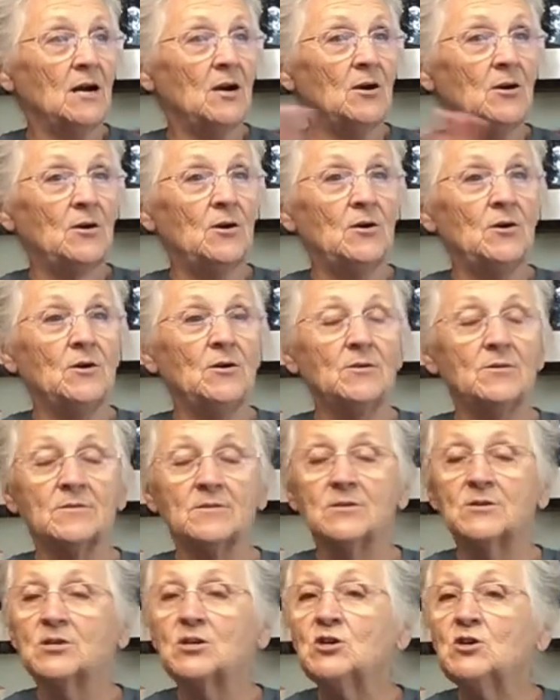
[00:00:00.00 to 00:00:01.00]
uh,
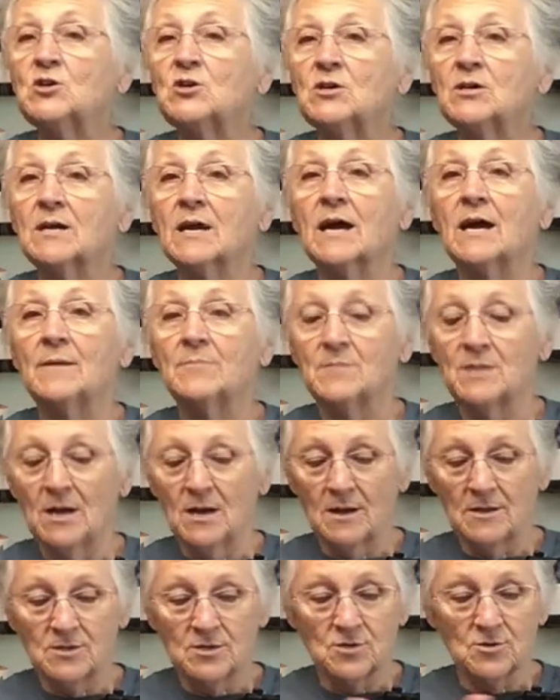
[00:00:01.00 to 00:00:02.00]
cook. I'm
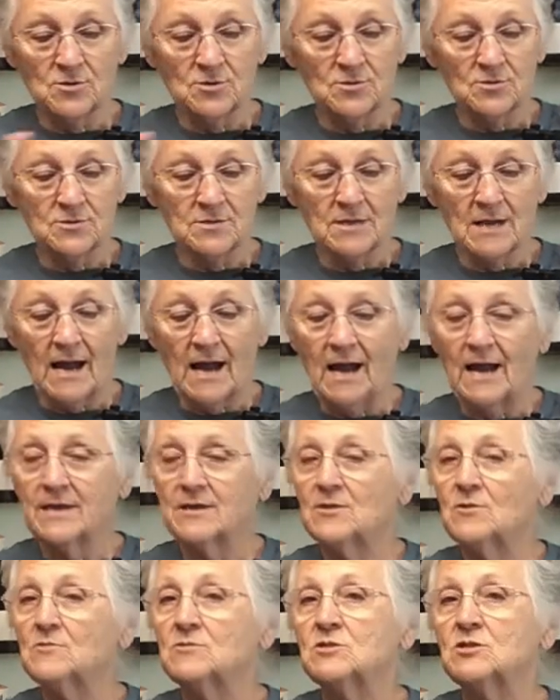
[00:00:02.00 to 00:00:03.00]
not your. I
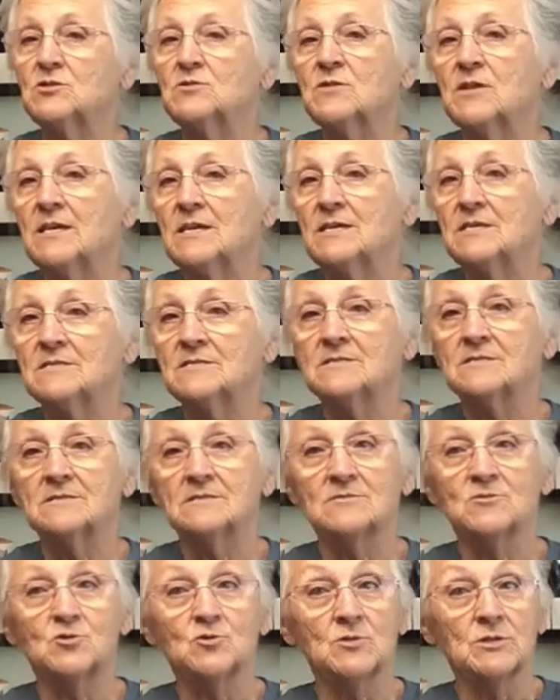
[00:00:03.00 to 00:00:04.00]
don't do things
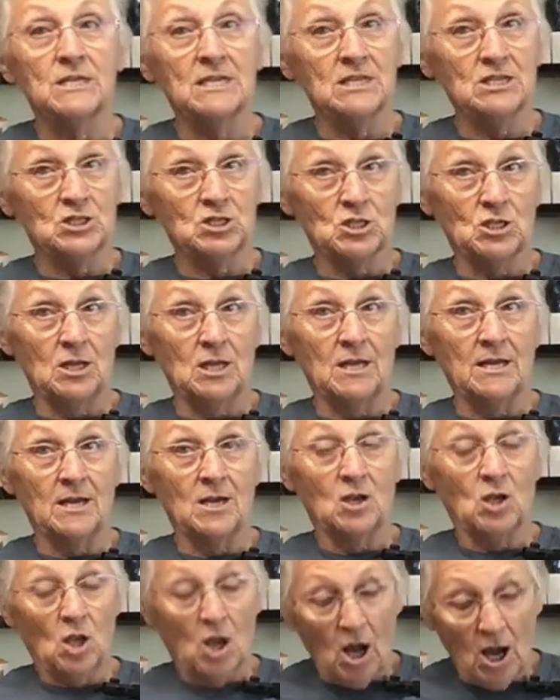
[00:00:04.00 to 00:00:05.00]
traditionally a
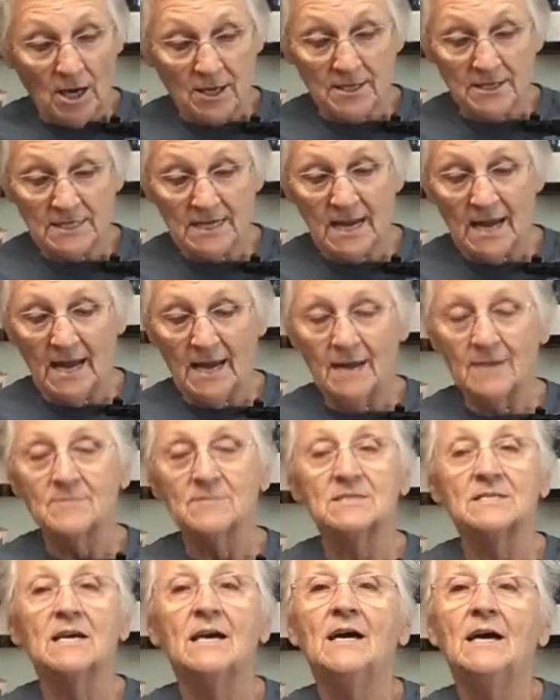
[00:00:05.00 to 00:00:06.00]
lot of times.
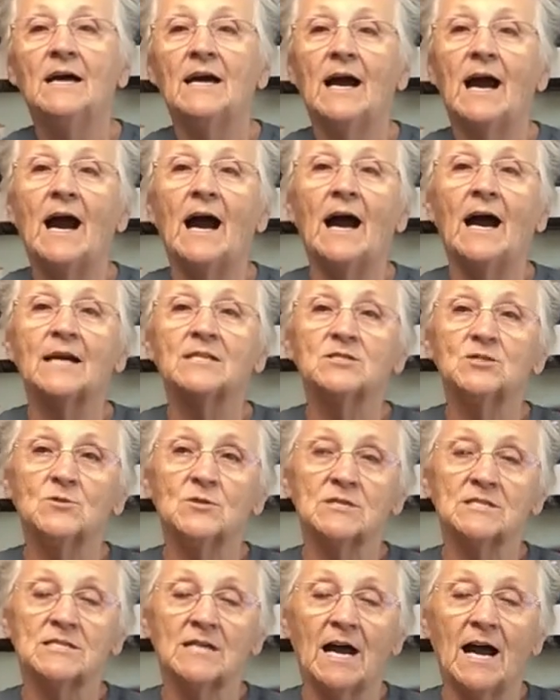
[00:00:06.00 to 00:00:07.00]
I do
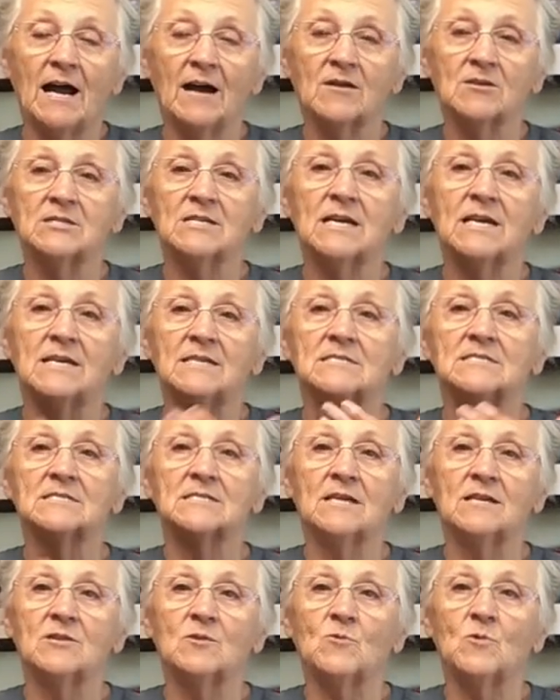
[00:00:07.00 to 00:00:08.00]
it to our taste
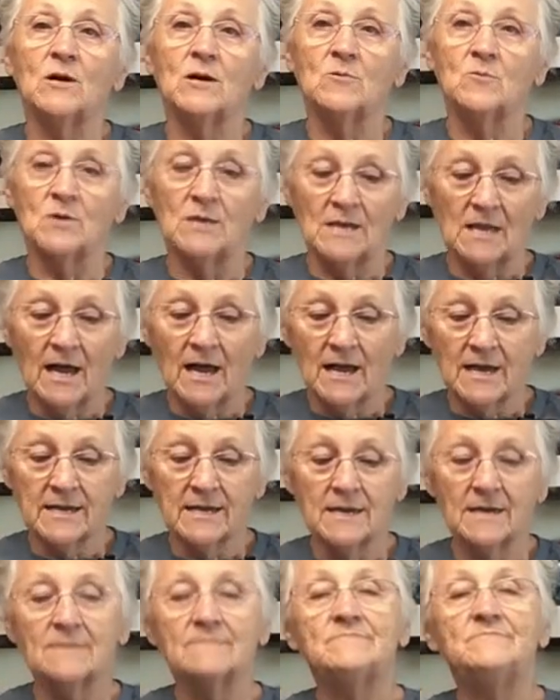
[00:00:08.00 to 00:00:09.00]
and the way we like
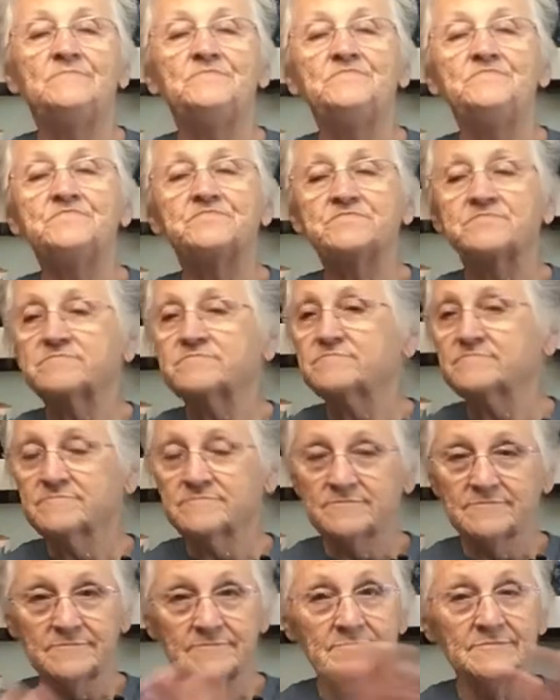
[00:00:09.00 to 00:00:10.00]
it.
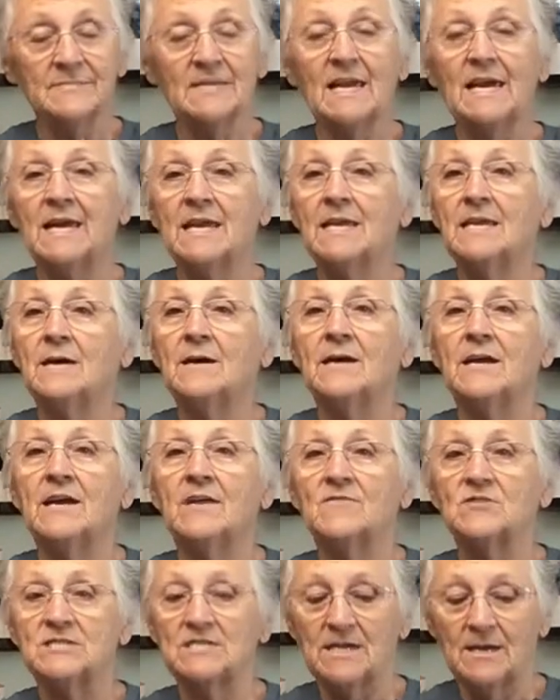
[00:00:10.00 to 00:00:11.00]
And I,
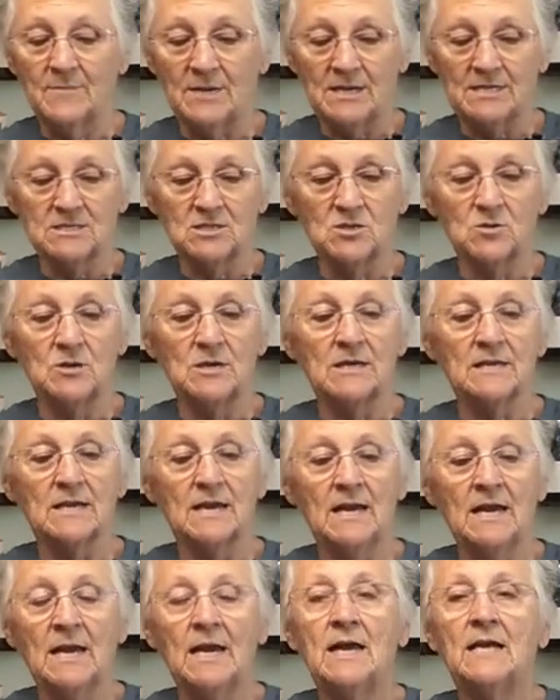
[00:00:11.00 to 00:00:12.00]
every time I do it,
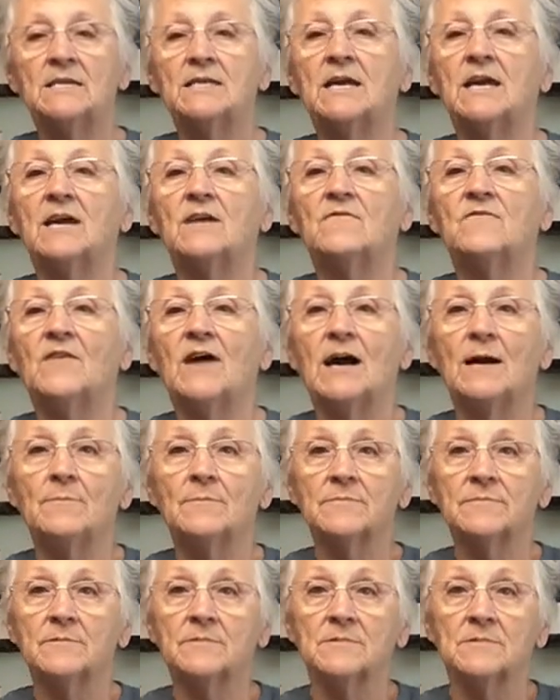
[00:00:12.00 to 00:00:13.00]
now if
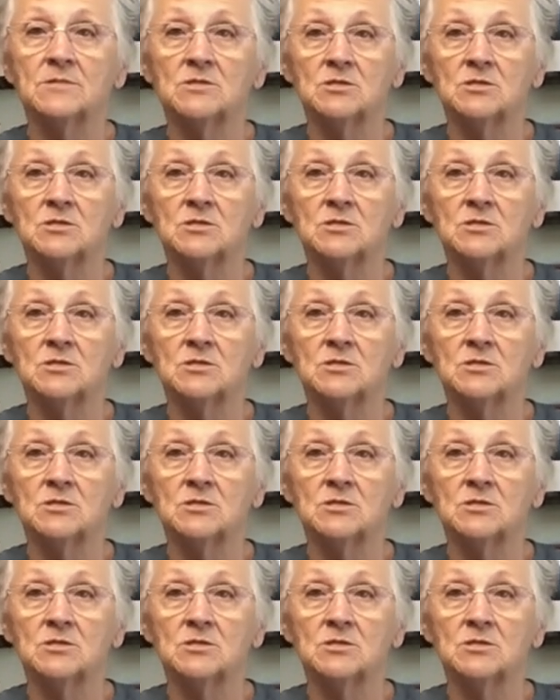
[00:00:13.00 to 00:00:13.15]
I'm